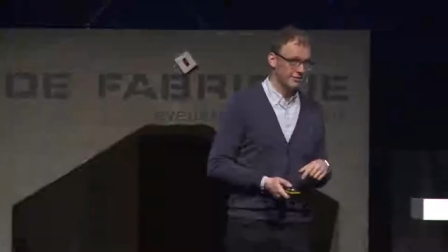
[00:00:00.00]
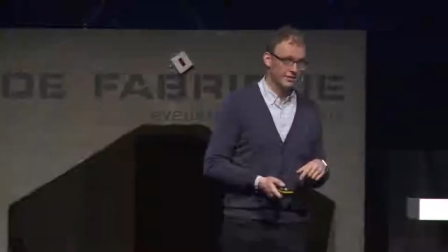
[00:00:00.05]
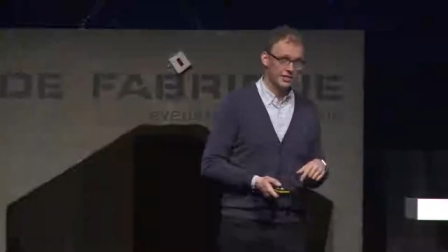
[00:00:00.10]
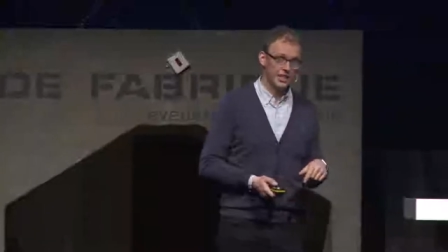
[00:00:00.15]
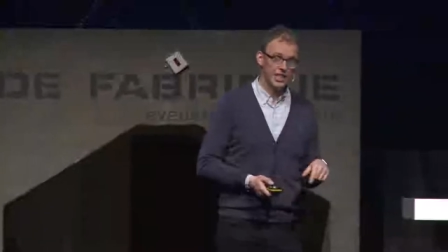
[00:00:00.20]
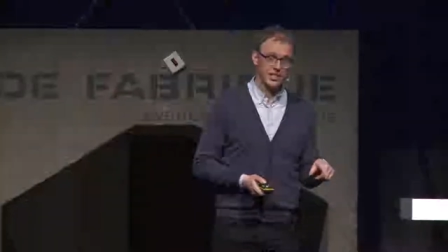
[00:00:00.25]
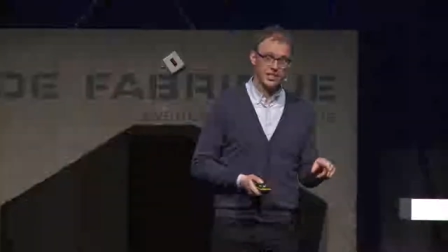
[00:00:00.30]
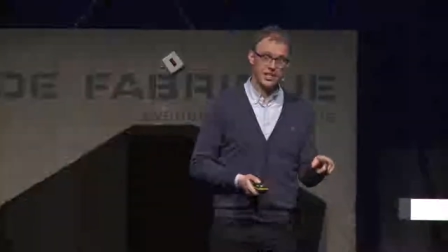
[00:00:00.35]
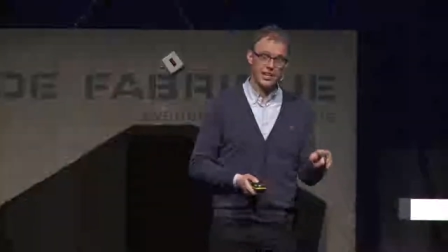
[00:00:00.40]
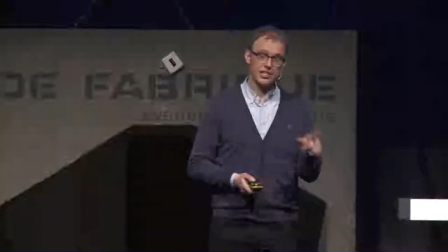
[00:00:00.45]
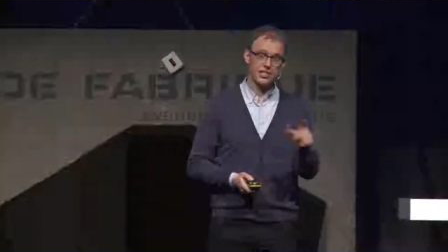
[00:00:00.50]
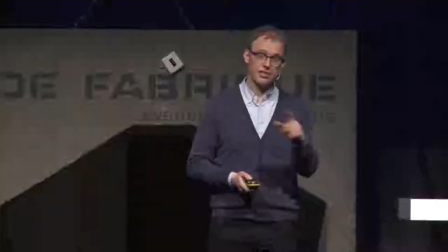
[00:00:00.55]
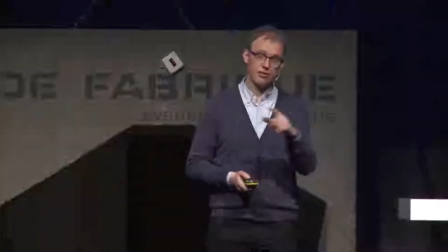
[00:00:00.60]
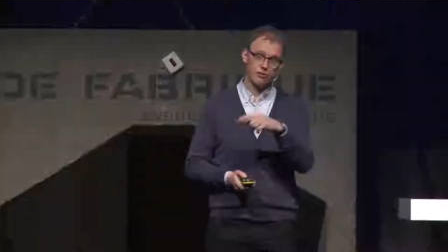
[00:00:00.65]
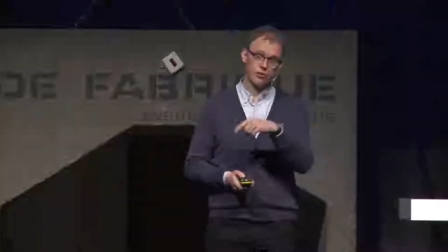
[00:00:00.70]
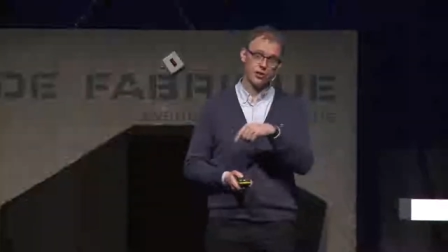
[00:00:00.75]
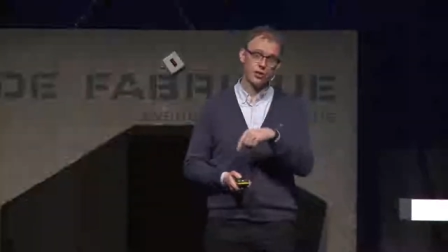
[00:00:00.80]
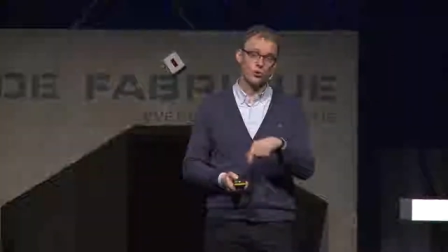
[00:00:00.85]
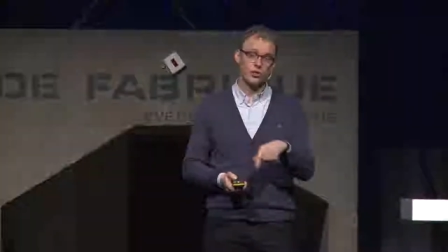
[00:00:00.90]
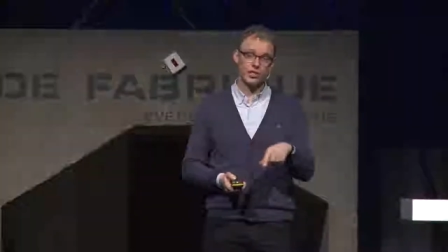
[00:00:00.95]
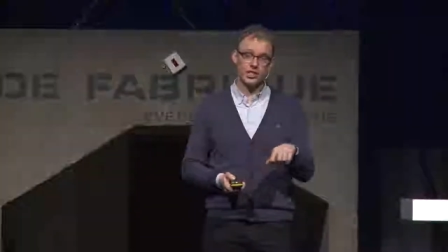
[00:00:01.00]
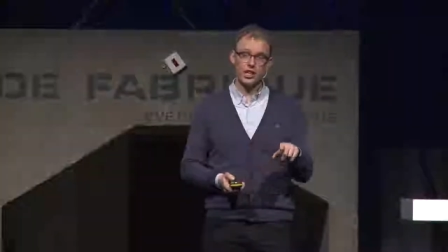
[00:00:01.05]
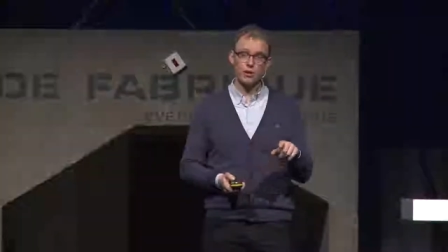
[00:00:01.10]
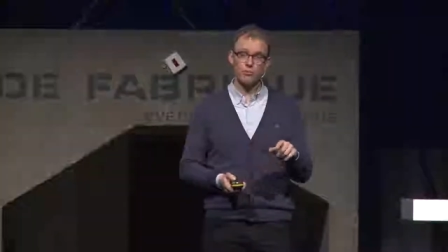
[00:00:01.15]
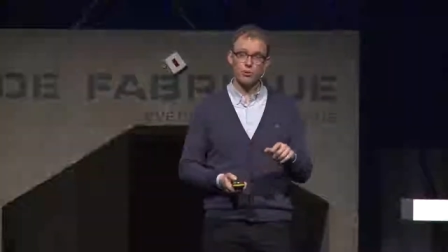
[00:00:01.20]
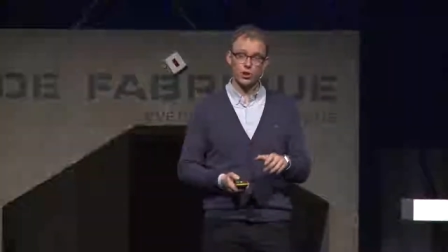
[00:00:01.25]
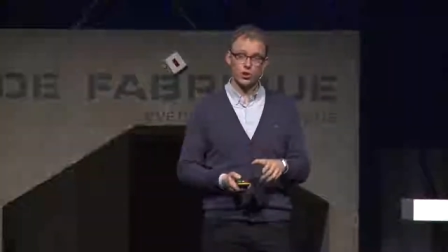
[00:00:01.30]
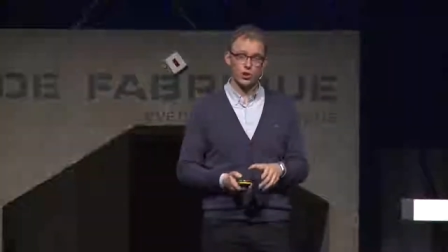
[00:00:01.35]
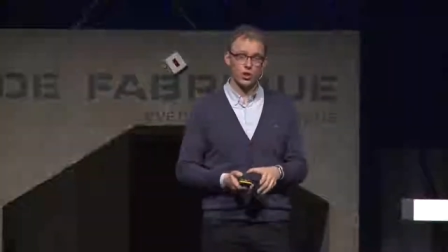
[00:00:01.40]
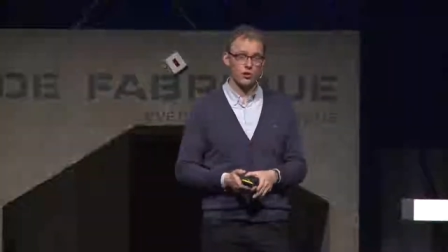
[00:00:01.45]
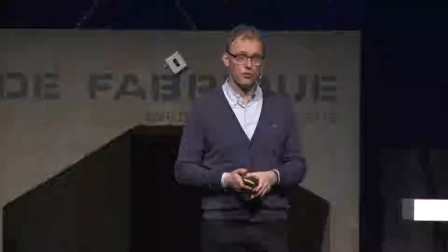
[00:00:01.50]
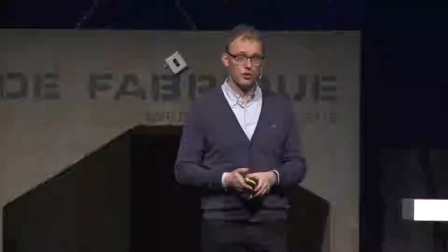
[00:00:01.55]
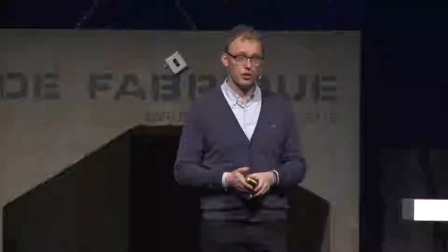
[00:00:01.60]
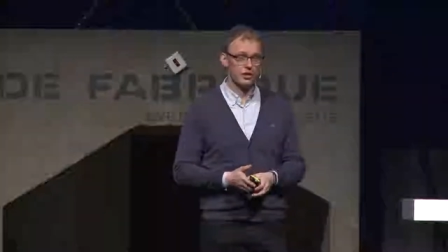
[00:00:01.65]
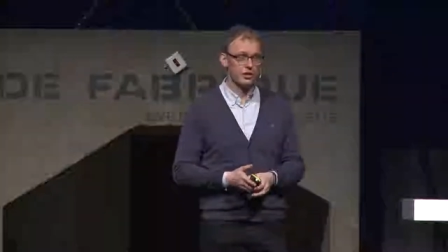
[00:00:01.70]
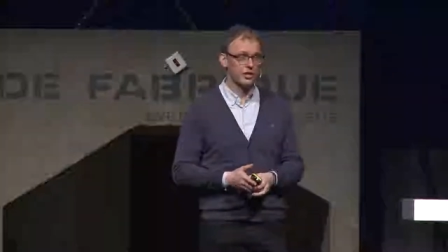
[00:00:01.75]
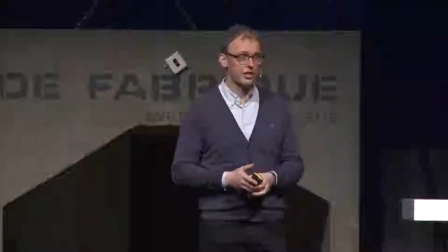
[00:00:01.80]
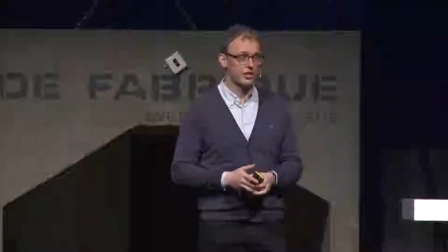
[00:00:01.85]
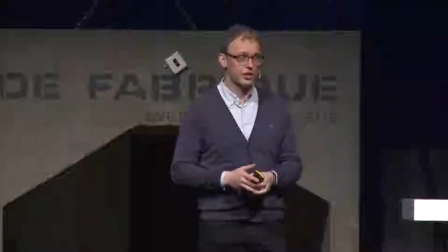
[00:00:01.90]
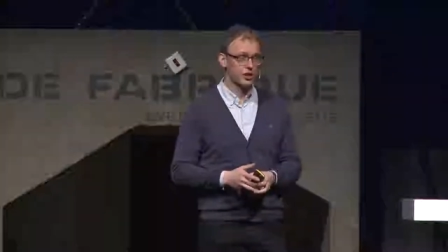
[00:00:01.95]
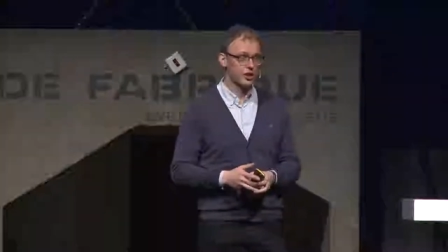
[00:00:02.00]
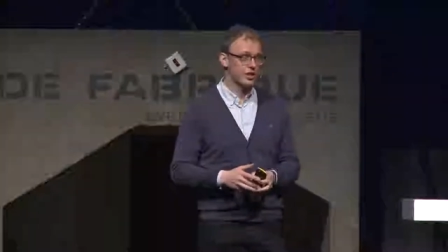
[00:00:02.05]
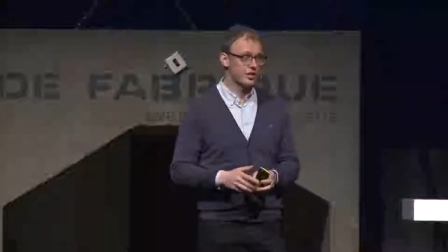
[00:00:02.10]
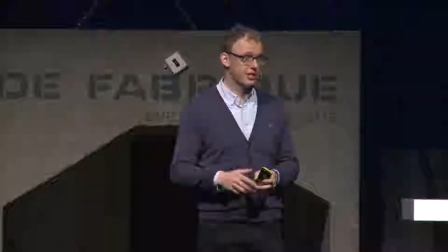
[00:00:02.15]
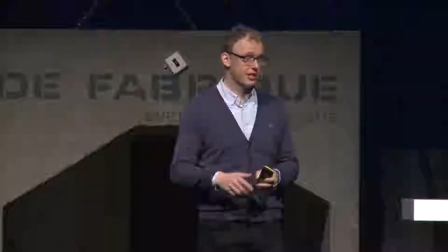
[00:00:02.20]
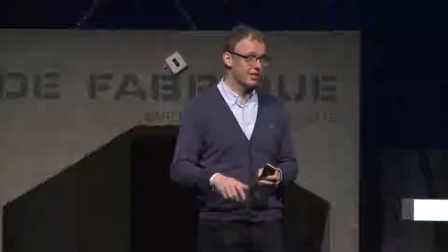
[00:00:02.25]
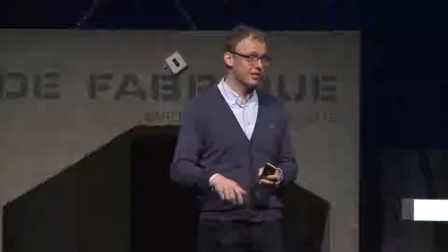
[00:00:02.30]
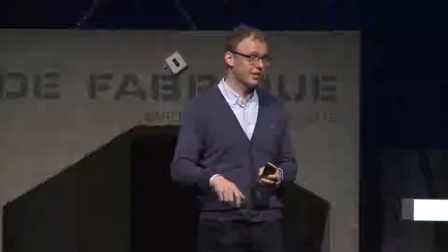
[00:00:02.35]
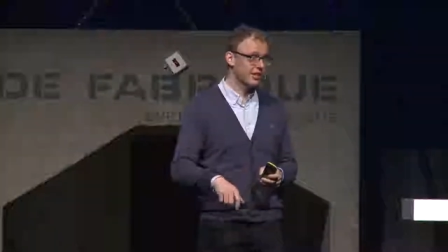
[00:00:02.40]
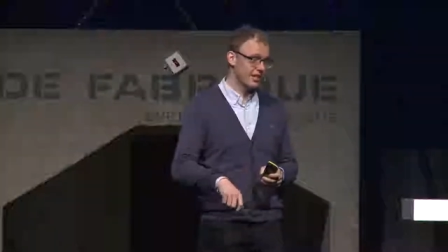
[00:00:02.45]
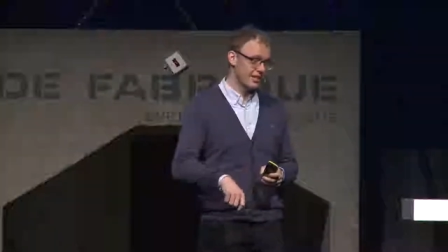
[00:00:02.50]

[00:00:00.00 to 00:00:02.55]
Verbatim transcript: These days, if you think about servers, it's just,